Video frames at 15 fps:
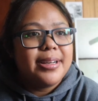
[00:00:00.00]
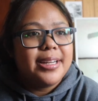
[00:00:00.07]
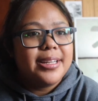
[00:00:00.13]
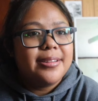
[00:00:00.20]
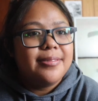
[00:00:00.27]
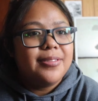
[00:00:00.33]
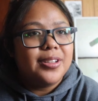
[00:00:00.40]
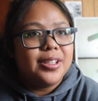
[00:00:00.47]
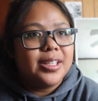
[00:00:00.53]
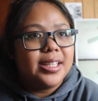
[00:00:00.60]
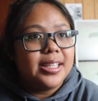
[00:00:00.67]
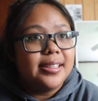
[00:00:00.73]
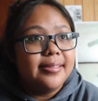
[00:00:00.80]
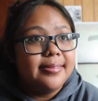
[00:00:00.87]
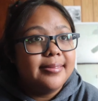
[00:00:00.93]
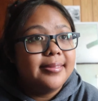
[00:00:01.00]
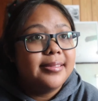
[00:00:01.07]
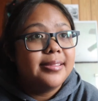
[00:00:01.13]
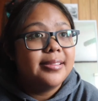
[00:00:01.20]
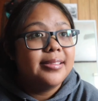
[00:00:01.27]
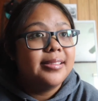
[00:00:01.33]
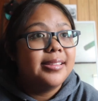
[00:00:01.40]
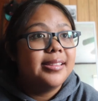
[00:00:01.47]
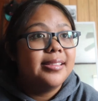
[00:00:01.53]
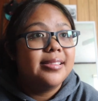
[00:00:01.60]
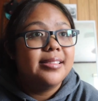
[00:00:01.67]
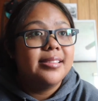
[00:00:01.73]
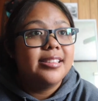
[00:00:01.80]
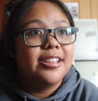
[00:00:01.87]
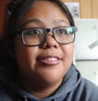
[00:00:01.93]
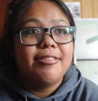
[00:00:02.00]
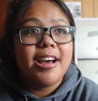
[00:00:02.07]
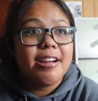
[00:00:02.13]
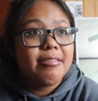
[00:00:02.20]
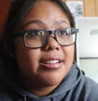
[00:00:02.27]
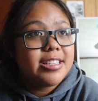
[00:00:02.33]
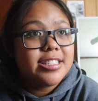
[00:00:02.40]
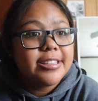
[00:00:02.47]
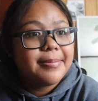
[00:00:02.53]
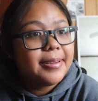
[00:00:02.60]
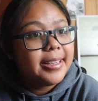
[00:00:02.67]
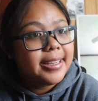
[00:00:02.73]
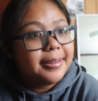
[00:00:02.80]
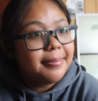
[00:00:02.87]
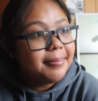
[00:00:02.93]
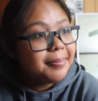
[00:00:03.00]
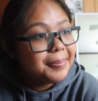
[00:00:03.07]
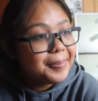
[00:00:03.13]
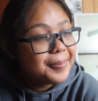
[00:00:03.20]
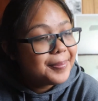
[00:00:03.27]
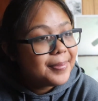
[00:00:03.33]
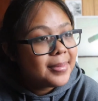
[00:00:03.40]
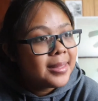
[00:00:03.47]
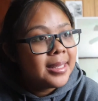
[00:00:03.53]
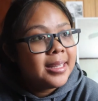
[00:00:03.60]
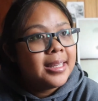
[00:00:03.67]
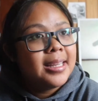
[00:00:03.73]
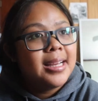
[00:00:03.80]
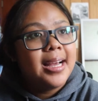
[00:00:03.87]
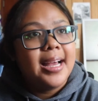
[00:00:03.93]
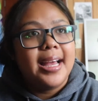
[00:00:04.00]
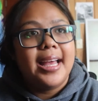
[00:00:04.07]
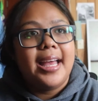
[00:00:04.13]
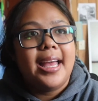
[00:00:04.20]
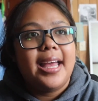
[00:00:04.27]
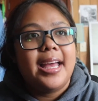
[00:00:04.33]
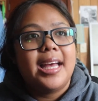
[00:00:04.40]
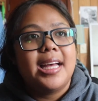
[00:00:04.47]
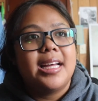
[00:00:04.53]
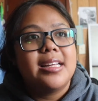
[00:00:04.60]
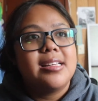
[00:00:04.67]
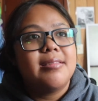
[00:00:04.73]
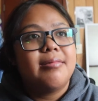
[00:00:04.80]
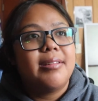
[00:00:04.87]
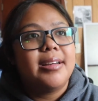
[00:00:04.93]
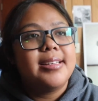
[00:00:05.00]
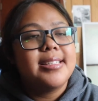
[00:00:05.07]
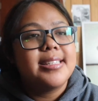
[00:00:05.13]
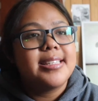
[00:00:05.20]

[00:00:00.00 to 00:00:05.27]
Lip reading: waited for the fireworks to begin, and we